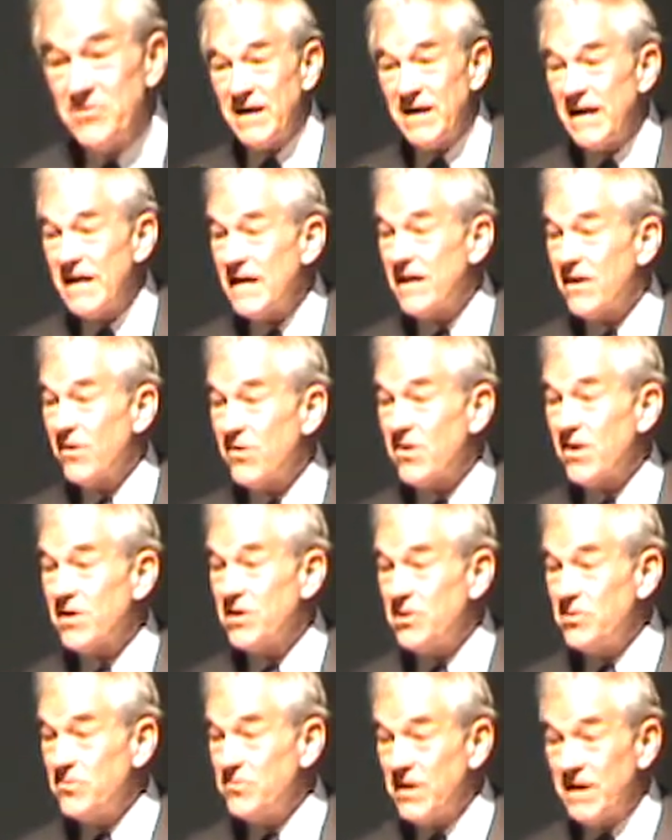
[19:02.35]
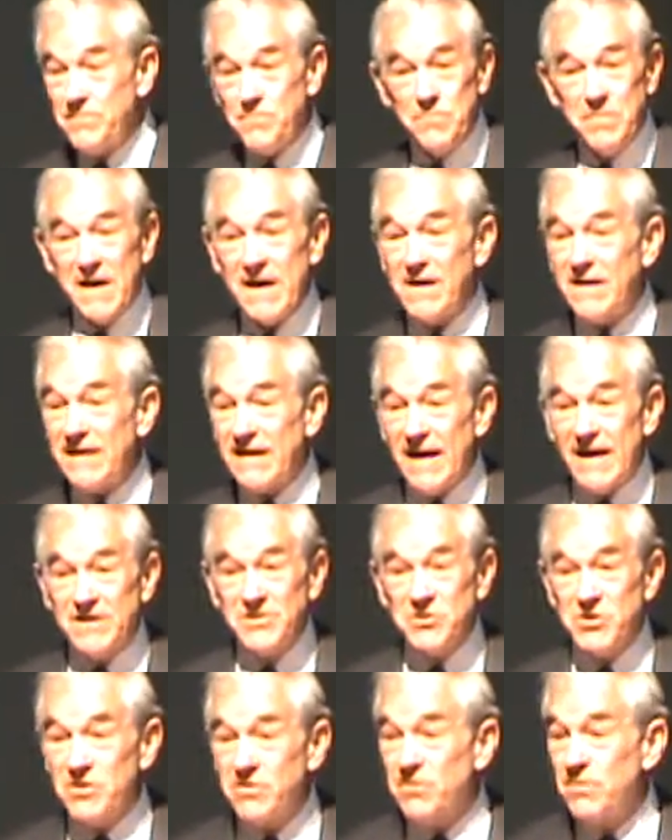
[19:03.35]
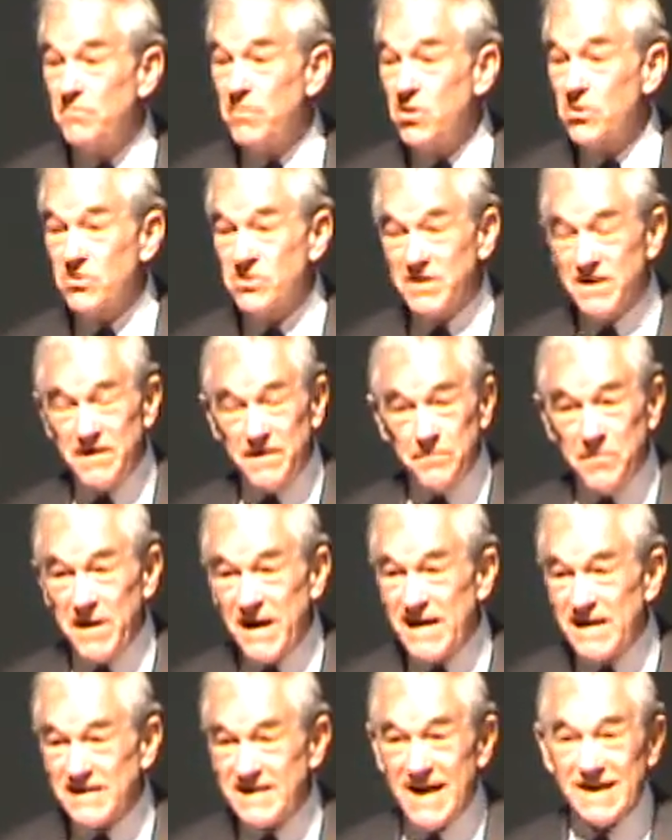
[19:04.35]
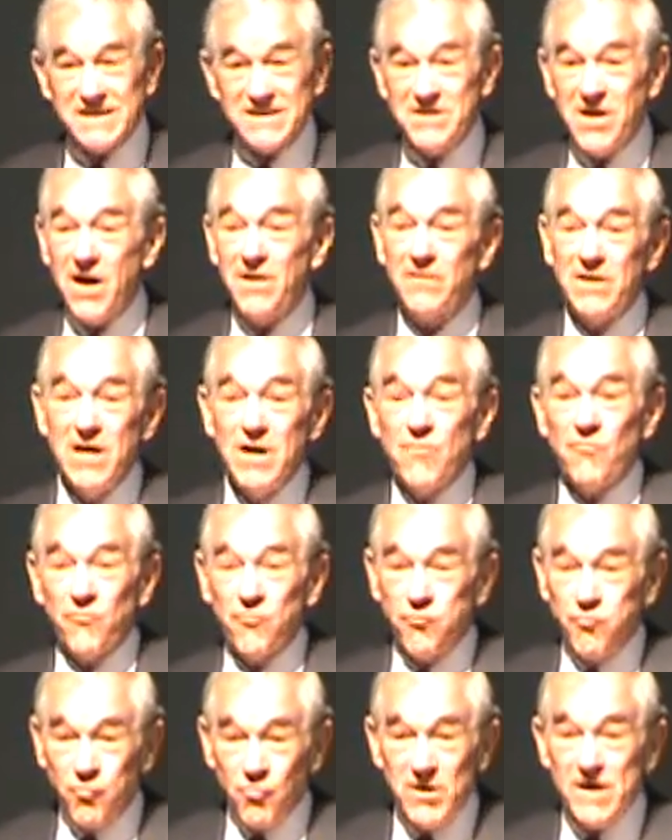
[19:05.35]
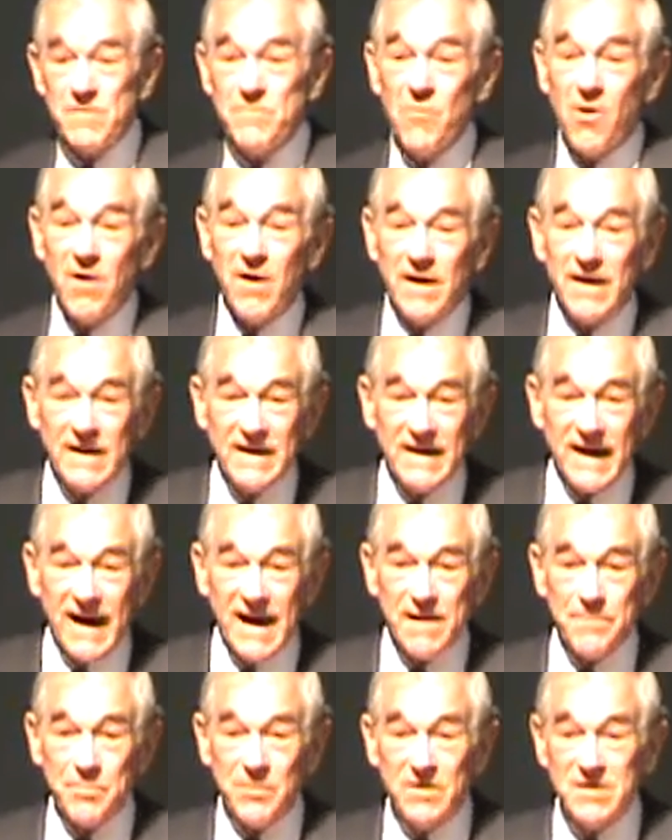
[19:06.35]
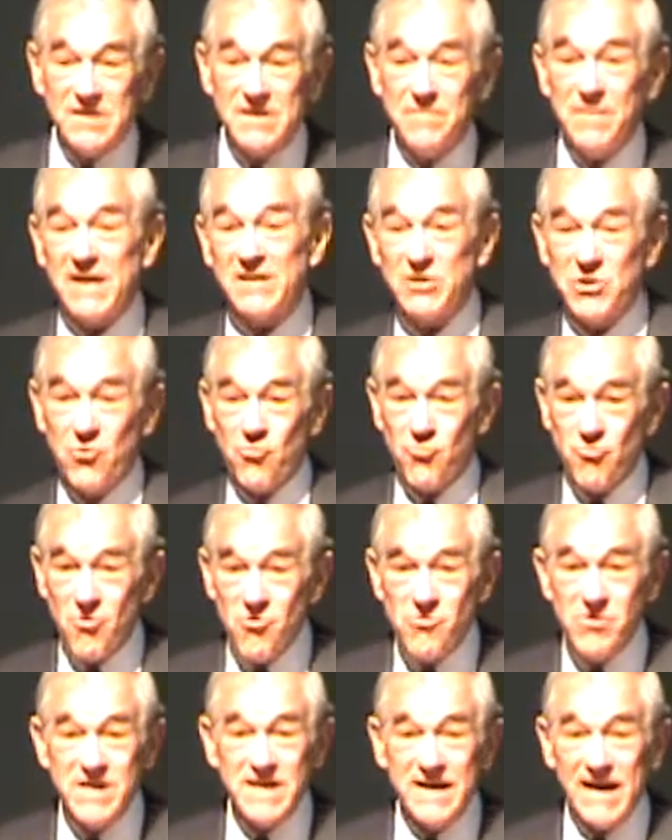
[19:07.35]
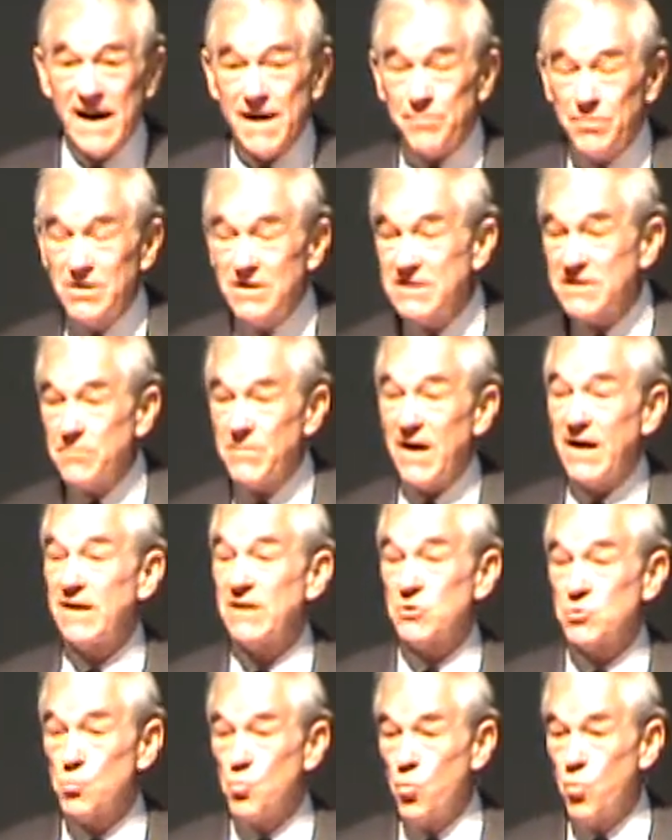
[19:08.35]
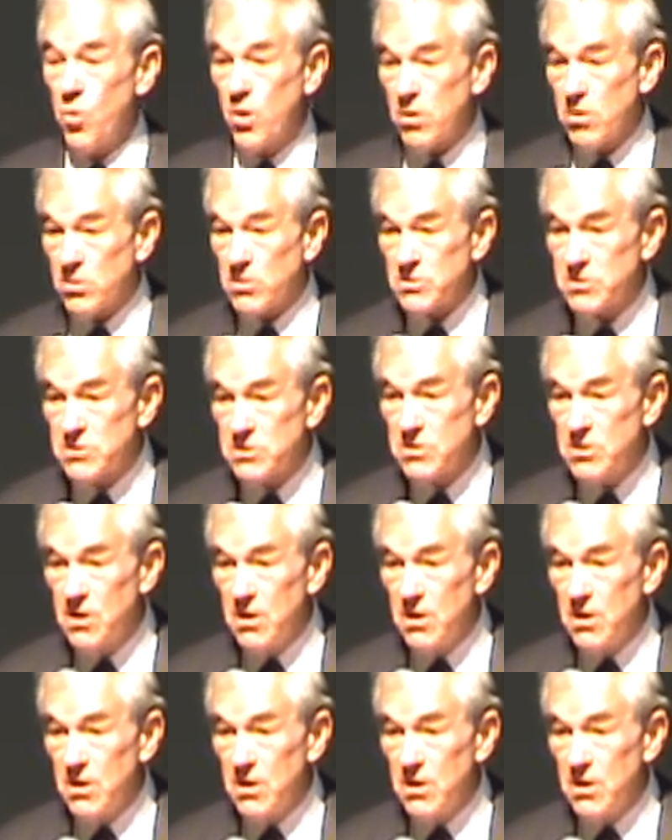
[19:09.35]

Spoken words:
can't argue that bailing out General Motors and the banks, that's not free market capitalism. That's crony capitalism at its worst.